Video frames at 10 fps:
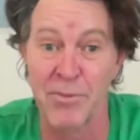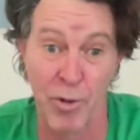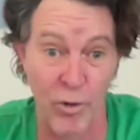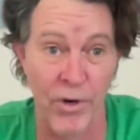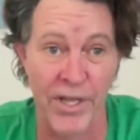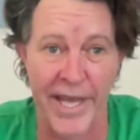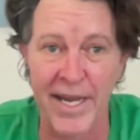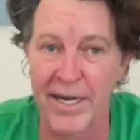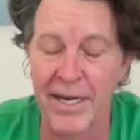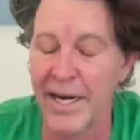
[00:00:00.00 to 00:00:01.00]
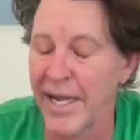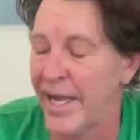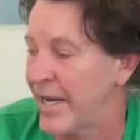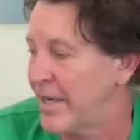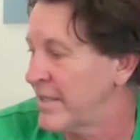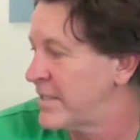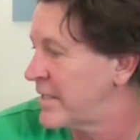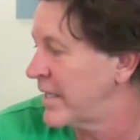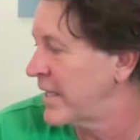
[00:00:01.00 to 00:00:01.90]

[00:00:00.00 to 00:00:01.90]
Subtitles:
Paul wrote that, and